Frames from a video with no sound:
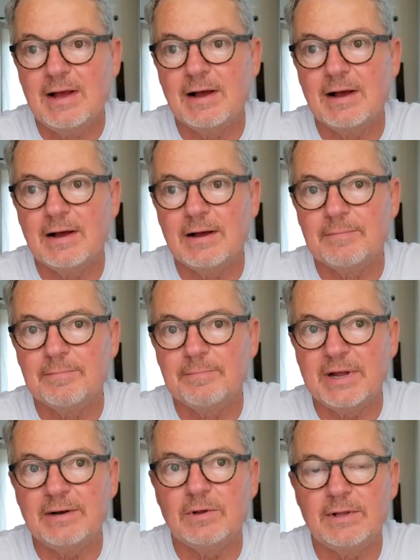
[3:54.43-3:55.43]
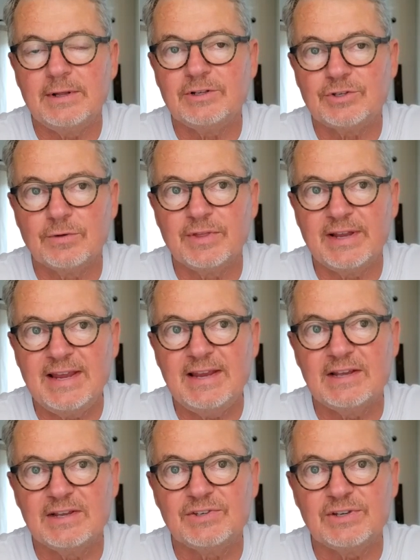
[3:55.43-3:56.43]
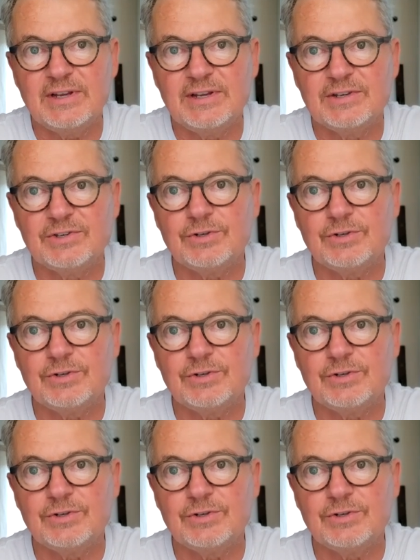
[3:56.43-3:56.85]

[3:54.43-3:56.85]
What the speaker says: But so the key is